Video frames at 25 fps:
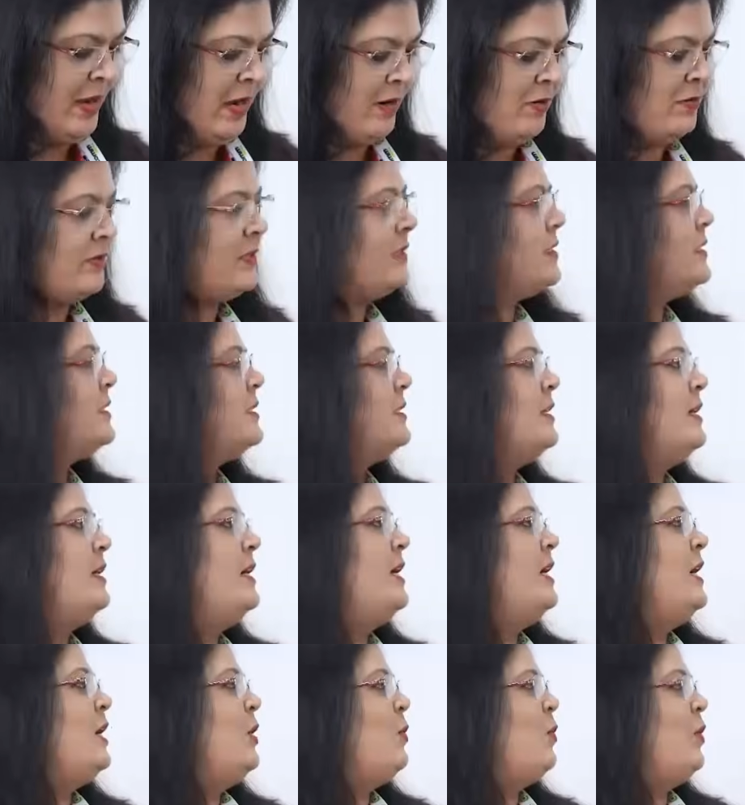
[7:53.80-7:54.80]
about
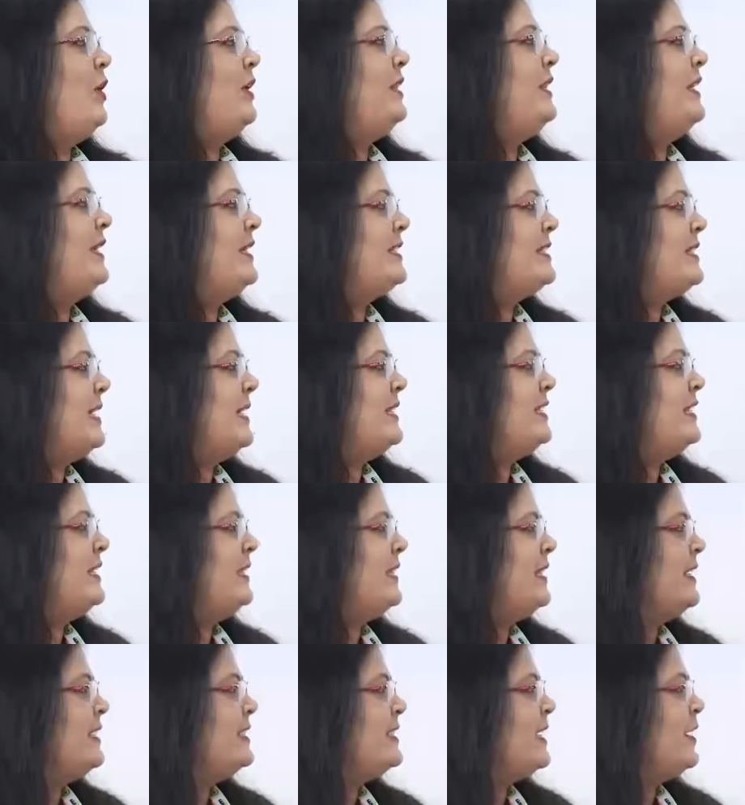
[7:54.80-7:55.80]
what are the
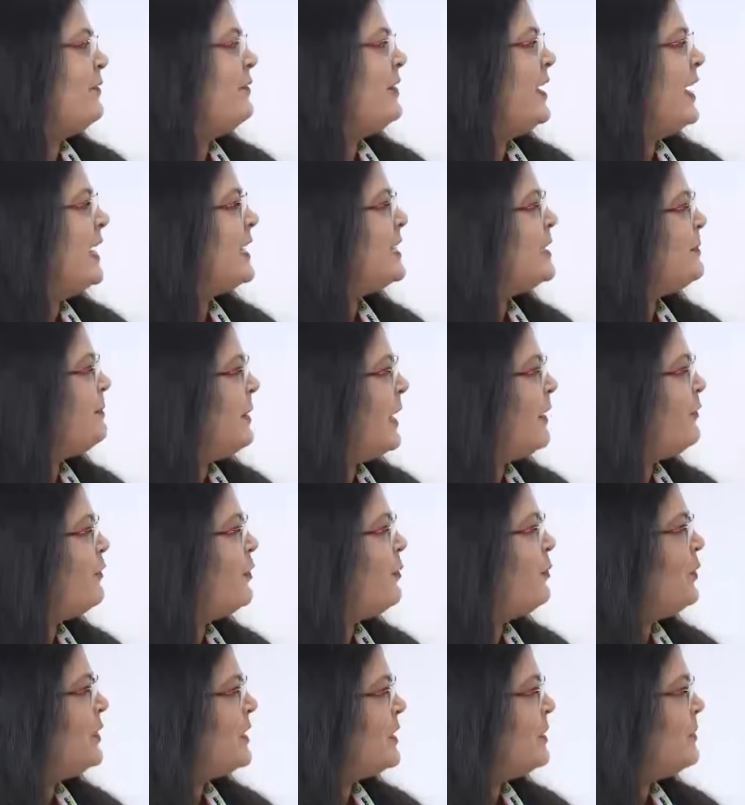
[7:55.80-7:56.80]
exciting things that we
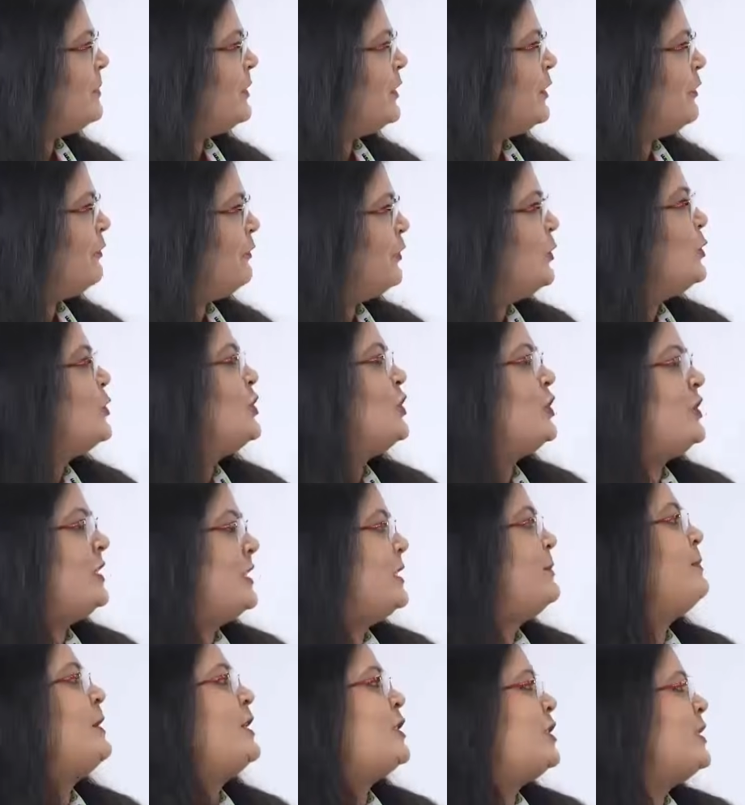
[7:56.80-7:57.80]
expect from Prysm in the
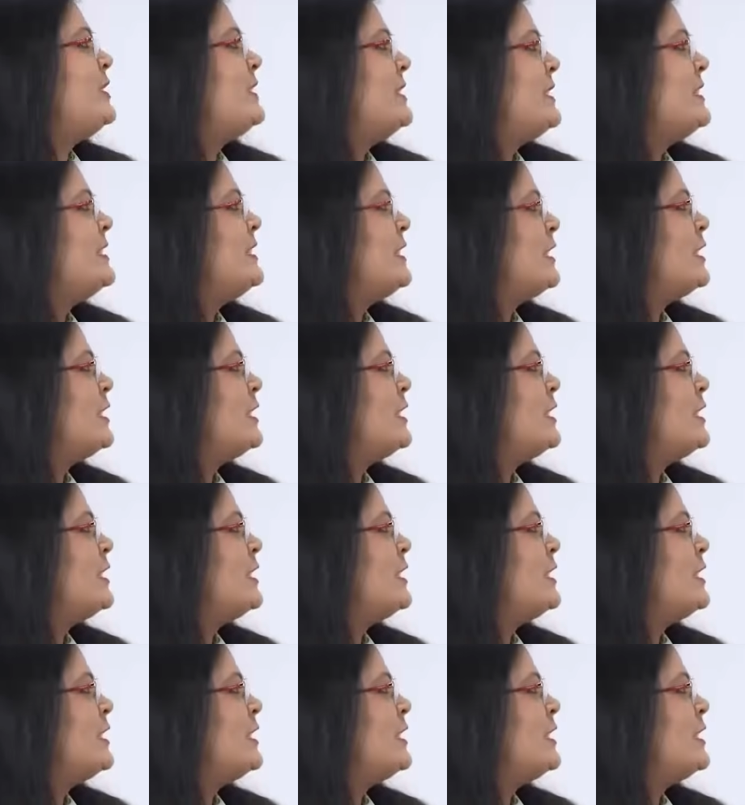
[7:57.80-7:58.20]
future, especially